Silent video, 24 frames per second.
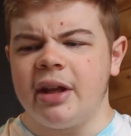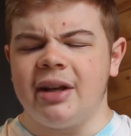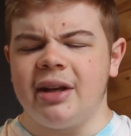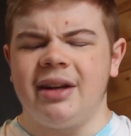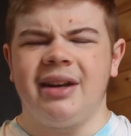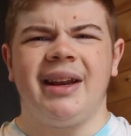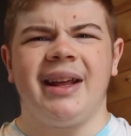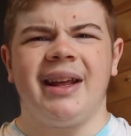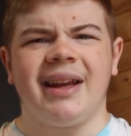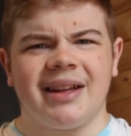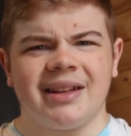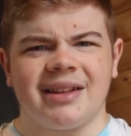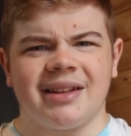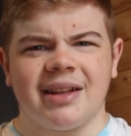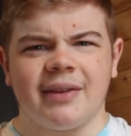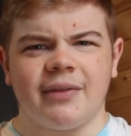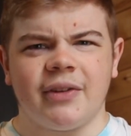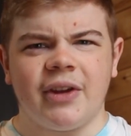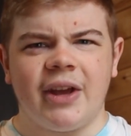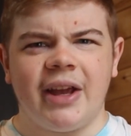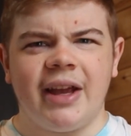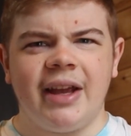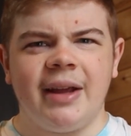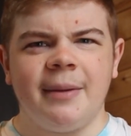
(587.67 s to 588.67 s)

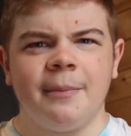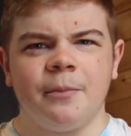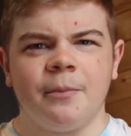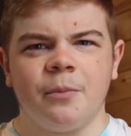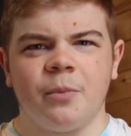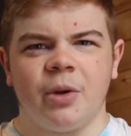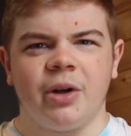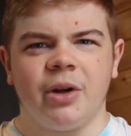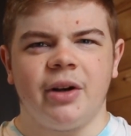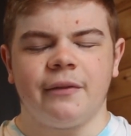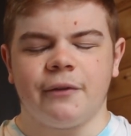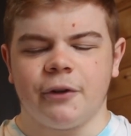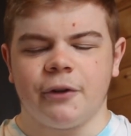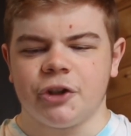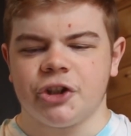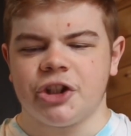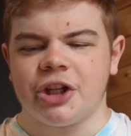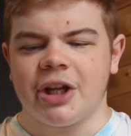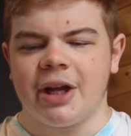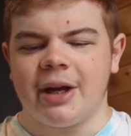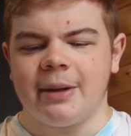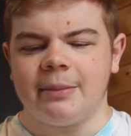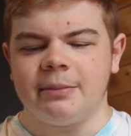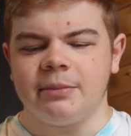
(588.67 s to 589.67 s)
negativity when it first
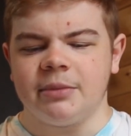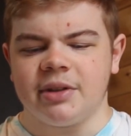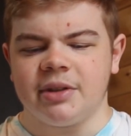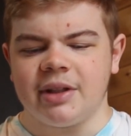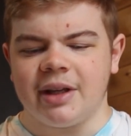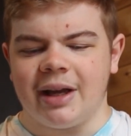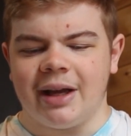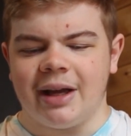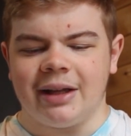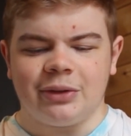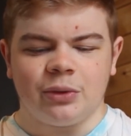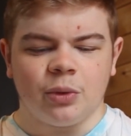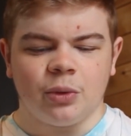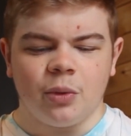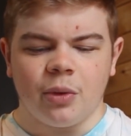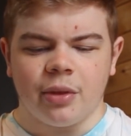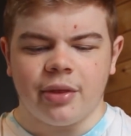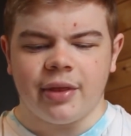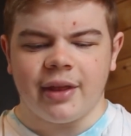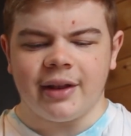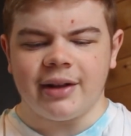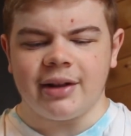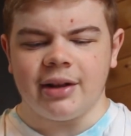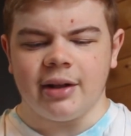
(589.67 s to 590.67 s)
happened. I don't
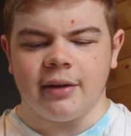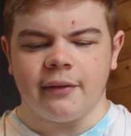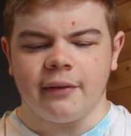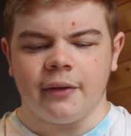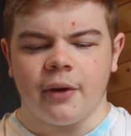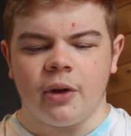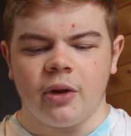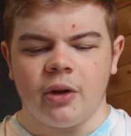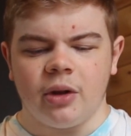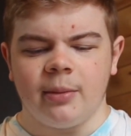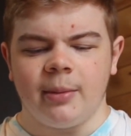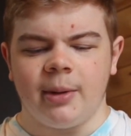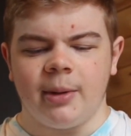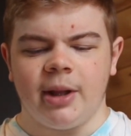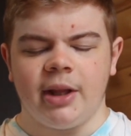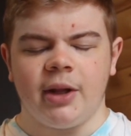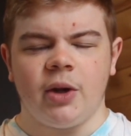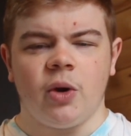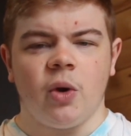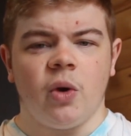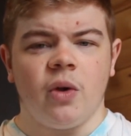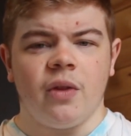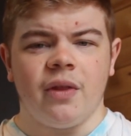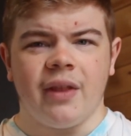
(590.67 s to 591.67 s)
think they've ultimately
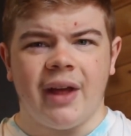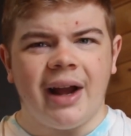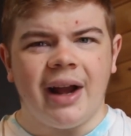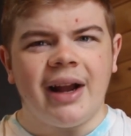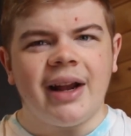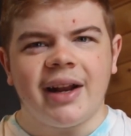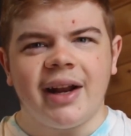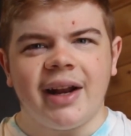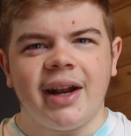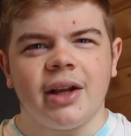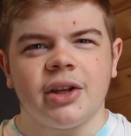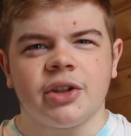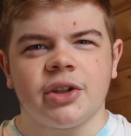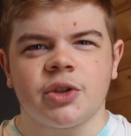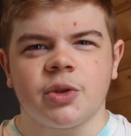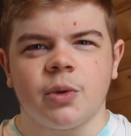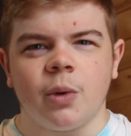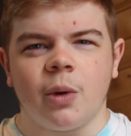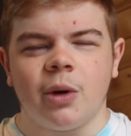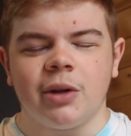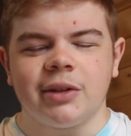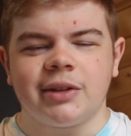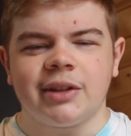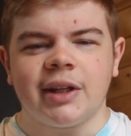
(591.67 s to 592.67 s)
got that great a
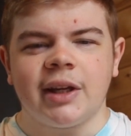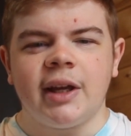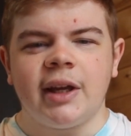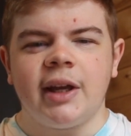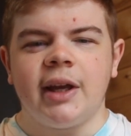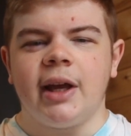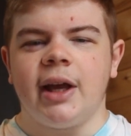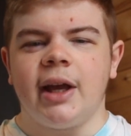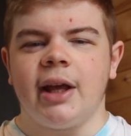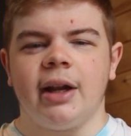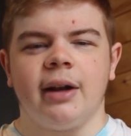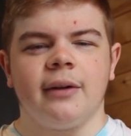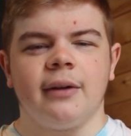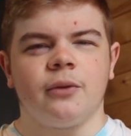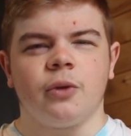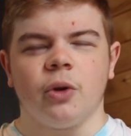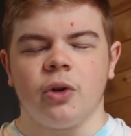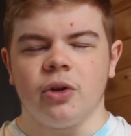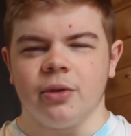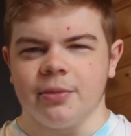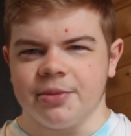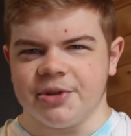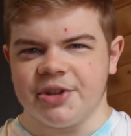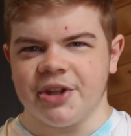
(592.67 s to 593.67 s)
squad, and I've got
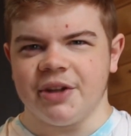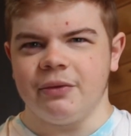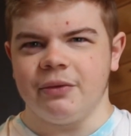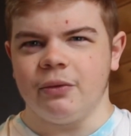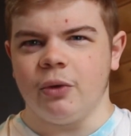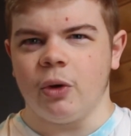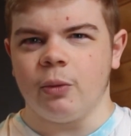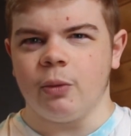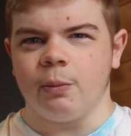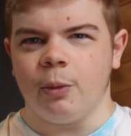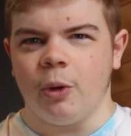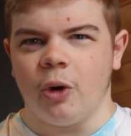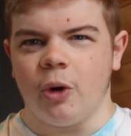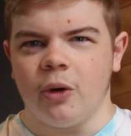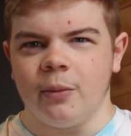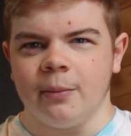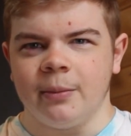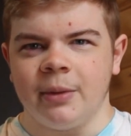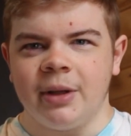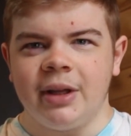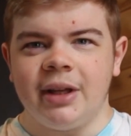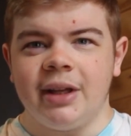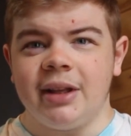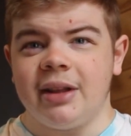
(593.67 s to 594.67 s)
them sitting rock bottom.
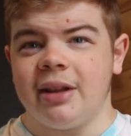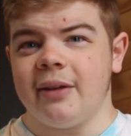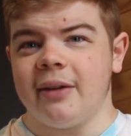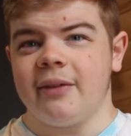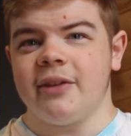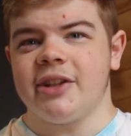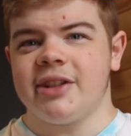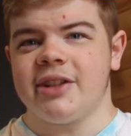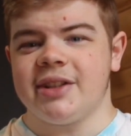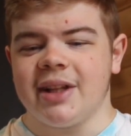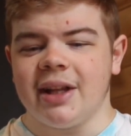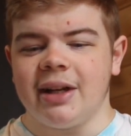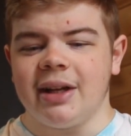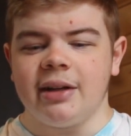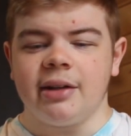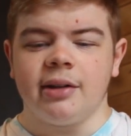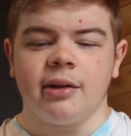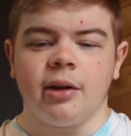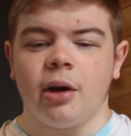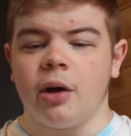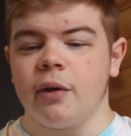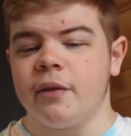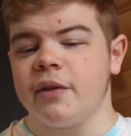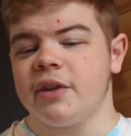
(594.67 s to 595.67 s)
Livingston
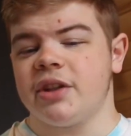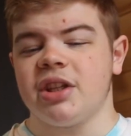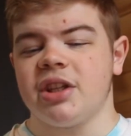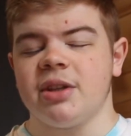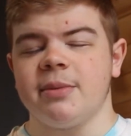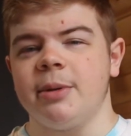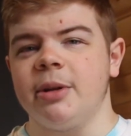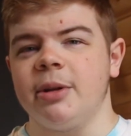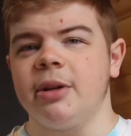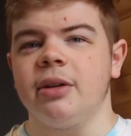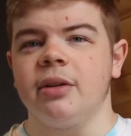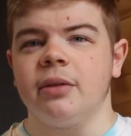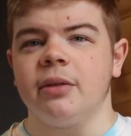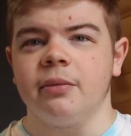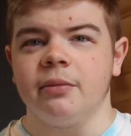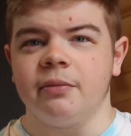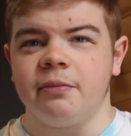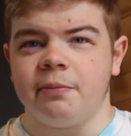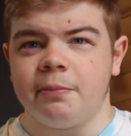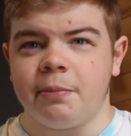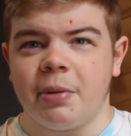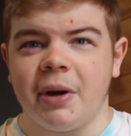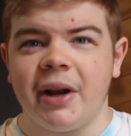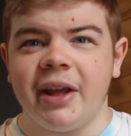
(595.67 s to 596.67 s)
obviously been
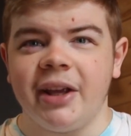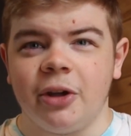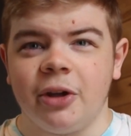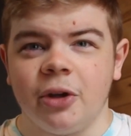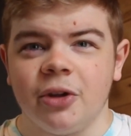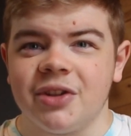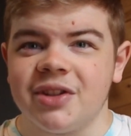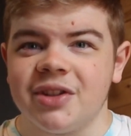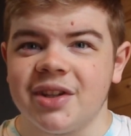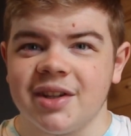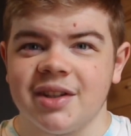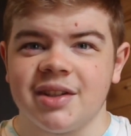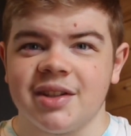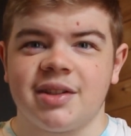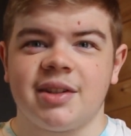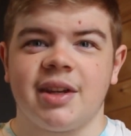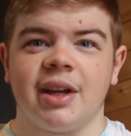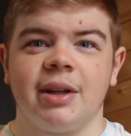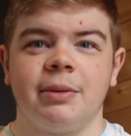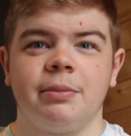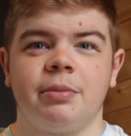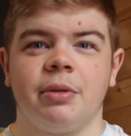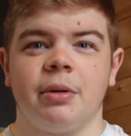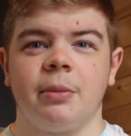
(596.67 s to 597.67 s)
pretty good since
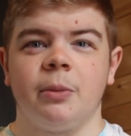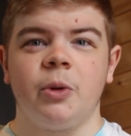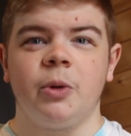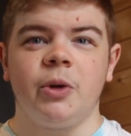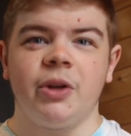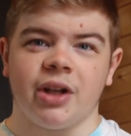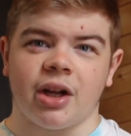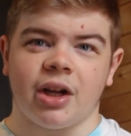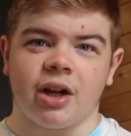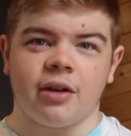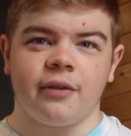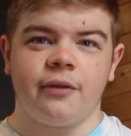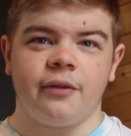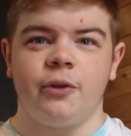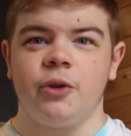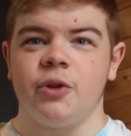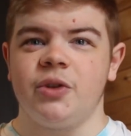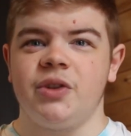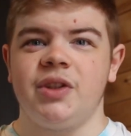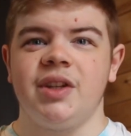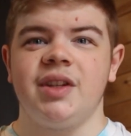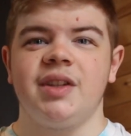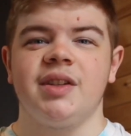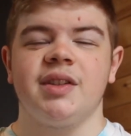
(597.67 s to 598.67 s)
getting promoted a few
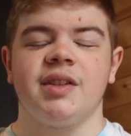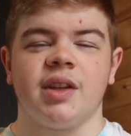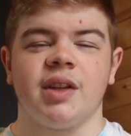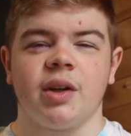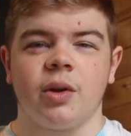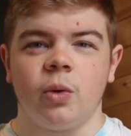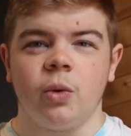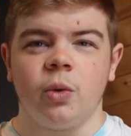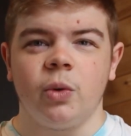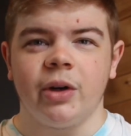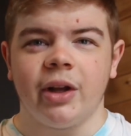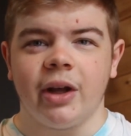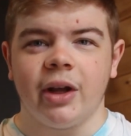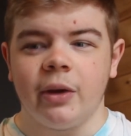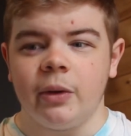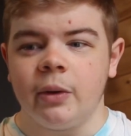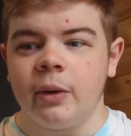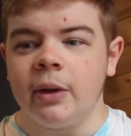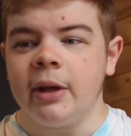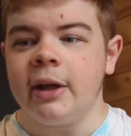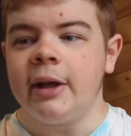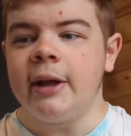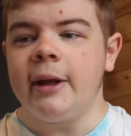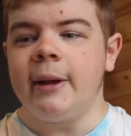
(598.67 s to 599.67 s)
seasons ago now,
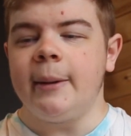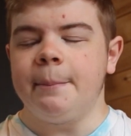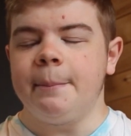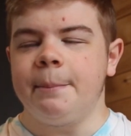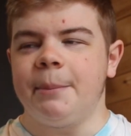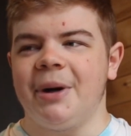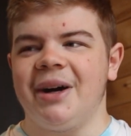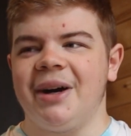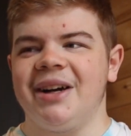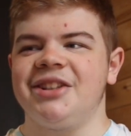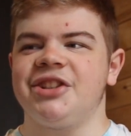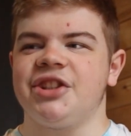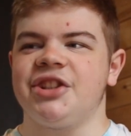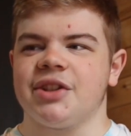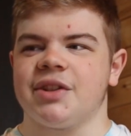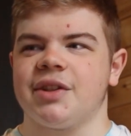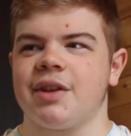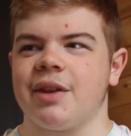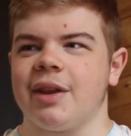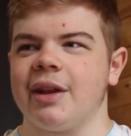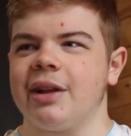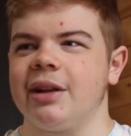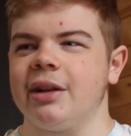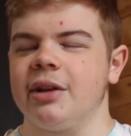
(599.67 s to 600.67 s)
but I just
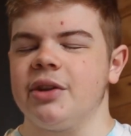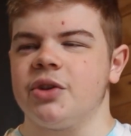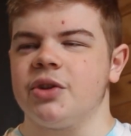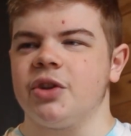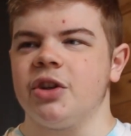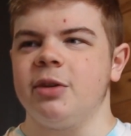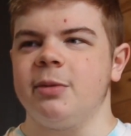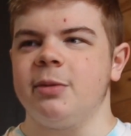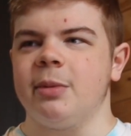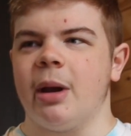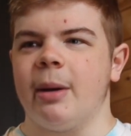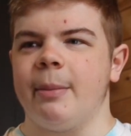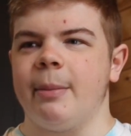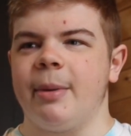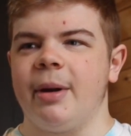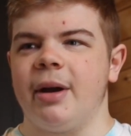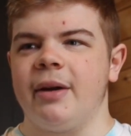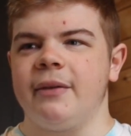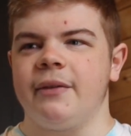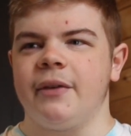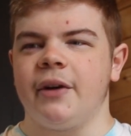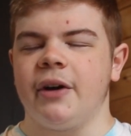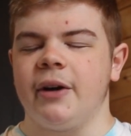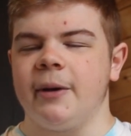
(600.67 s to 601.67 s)
think there's going to be a bit
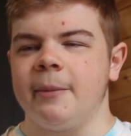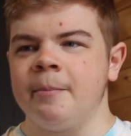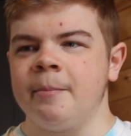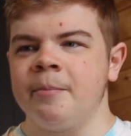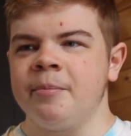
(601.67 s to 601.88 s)
of a